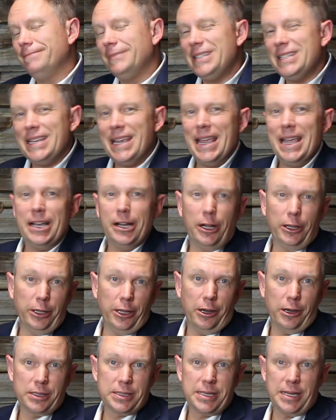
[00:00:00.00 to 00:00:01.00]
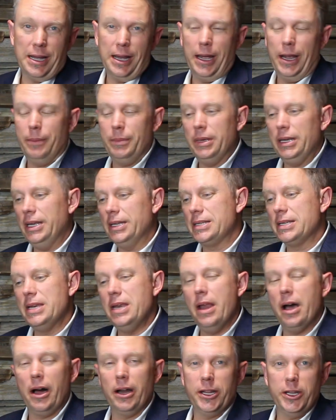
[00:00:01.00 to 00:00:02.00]
take a long time. It's
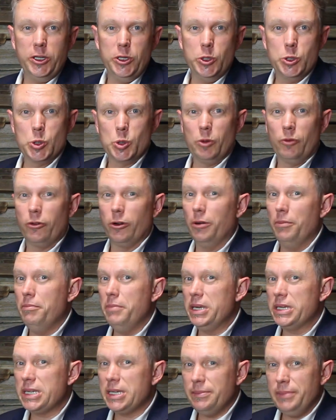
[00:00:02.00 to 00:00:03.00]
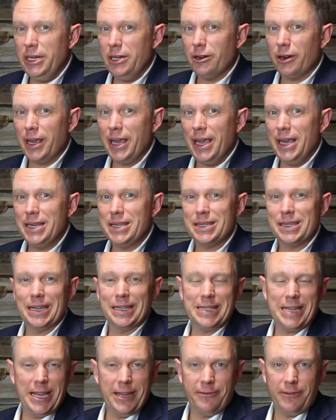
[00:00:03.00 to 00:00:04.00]
not unusual for a misdemeanor case to
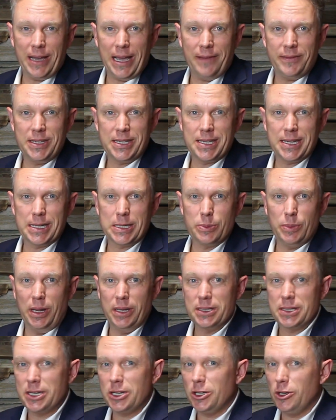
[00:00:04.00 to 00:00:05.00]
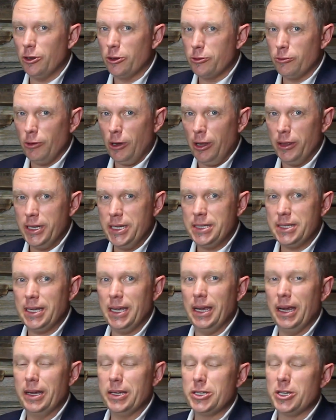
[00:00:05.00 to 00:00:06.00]
take 5 to 6 months to go through all these
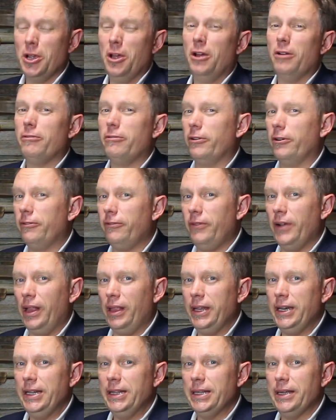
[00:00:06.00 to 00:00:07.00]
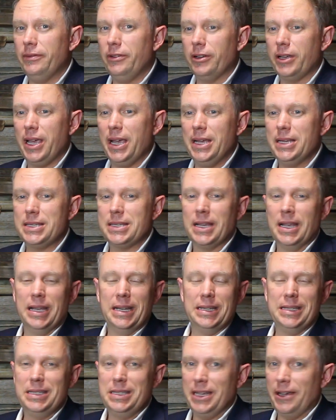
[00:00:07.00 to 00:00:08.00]
things. For a felony level case,
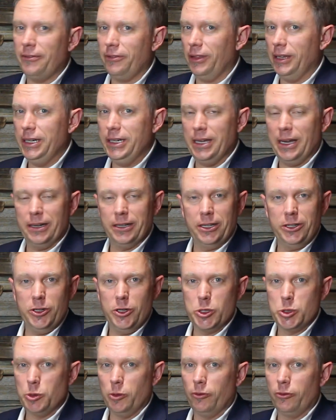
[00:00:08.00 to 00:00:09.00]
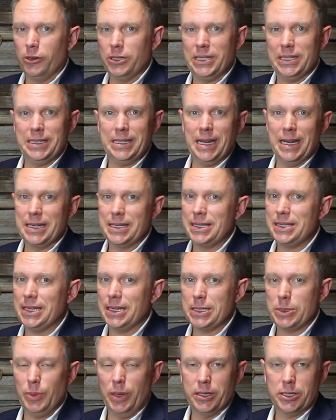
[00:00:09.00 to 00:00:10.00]
definitely not unusual for it to take
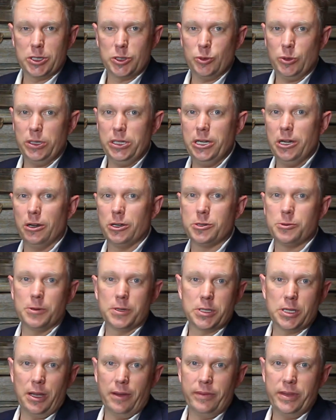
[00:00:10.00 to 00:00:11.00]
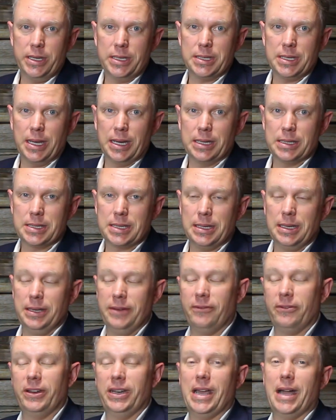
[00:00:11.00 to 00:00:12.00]
6 months to a year to resolve these things
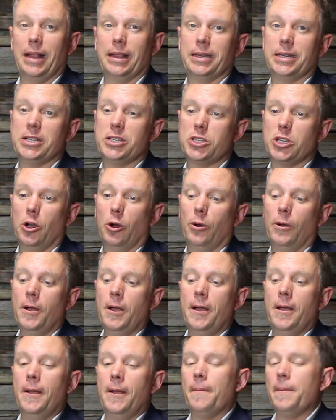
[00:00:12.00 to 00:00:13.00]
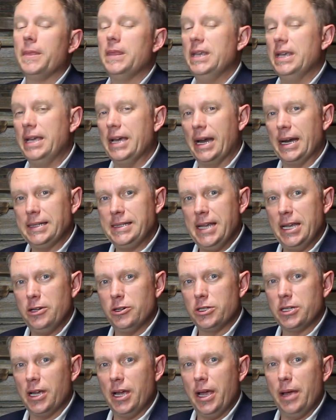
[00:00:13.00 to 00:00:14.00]
in finality. So you got to take
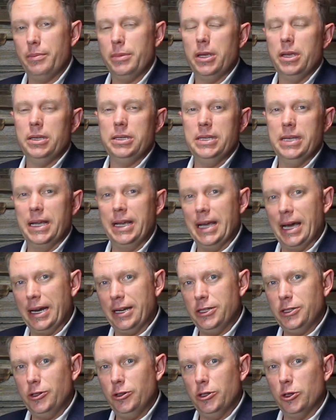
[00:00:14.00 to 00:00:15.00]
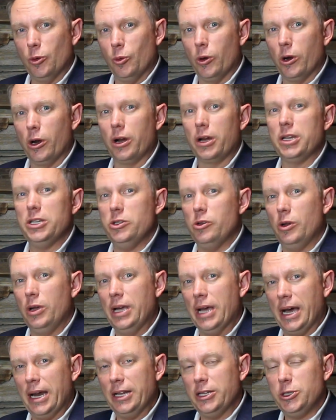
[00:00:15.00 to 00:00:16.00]
your time, you got to do your work, you
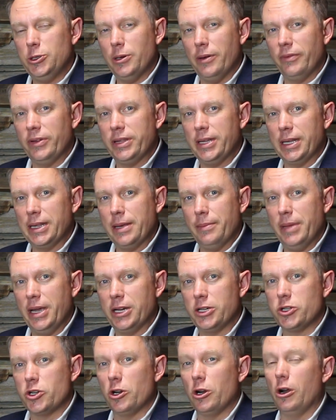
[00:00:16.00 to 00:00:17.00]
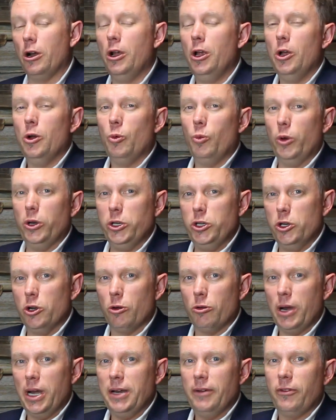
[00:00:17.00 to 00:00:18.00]
got to do everything to make sure when you're
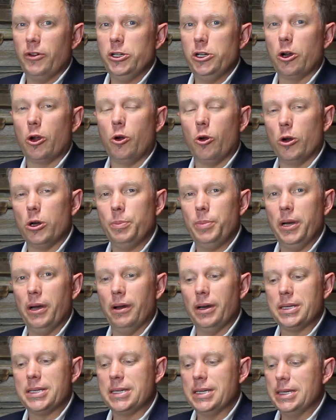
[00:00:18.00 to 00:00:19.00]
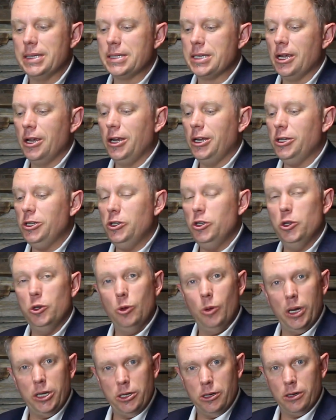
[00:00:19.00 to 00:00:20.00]
ready for your court appearances,
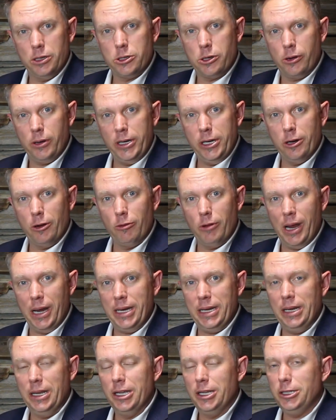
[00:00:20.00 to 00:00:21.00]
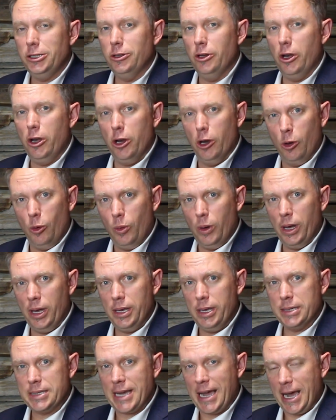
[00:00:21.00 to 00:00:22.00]
you and your attorney are ready, you know
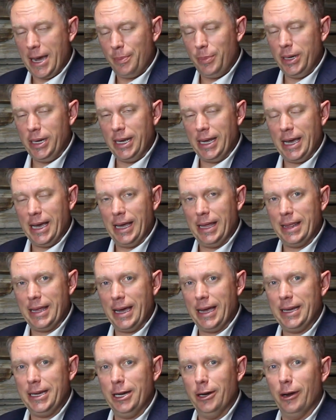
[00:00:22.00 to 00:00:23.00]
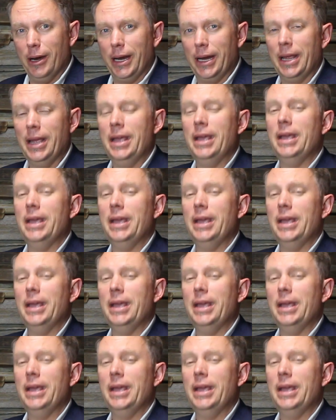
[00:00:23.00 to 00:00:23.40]
what is happening at that hearing,